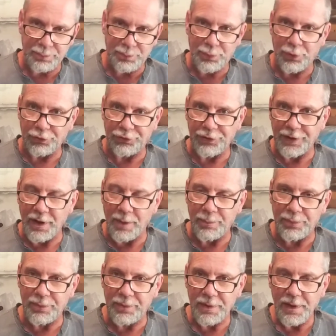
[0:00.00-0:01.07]
pushing
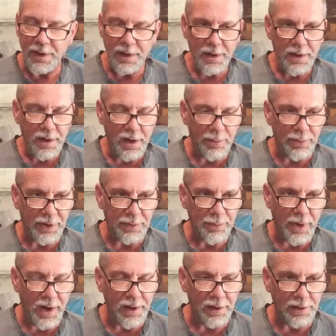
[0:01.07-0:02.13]
up a big
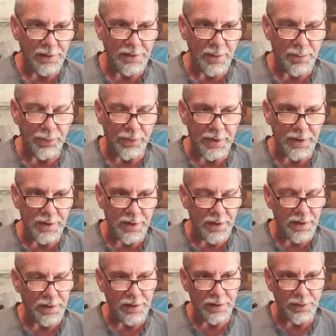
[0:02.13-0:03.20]
pile of debris, and
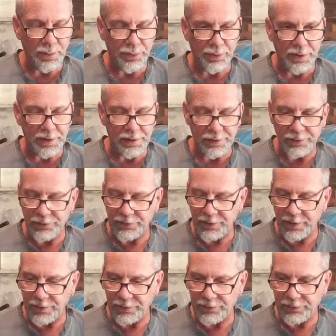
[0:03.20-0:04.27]
in the debris
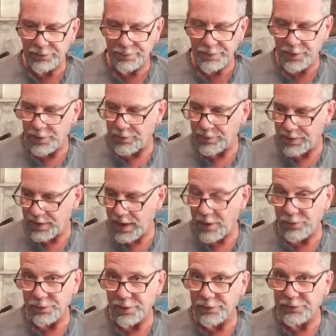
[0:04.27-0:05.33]
is
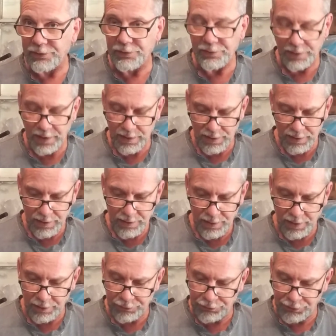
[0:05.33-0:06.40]
countless
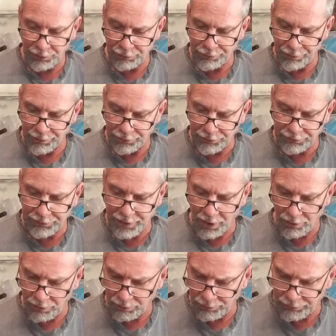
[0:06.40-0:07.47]
children's
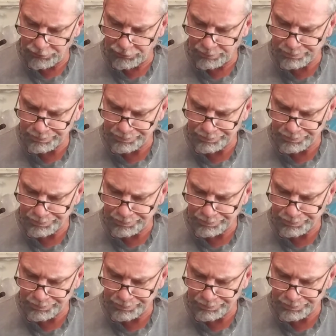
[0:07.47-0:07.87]
skulls.